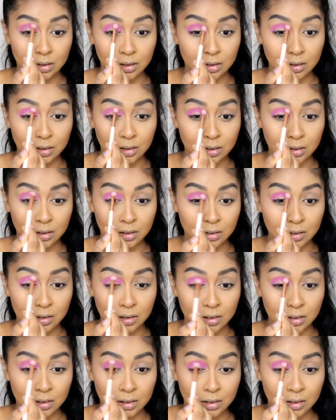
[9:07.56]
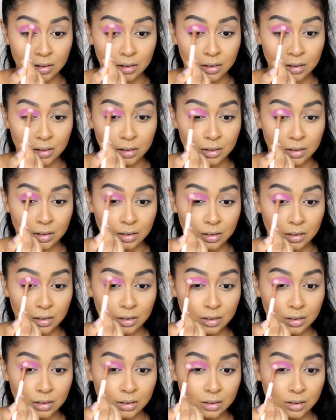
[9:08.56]

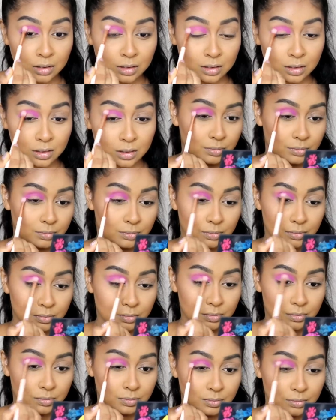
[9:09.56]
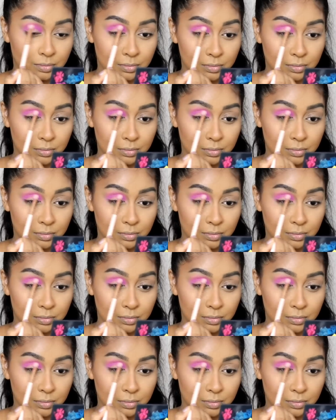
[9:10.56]
No one is speaking in this clip.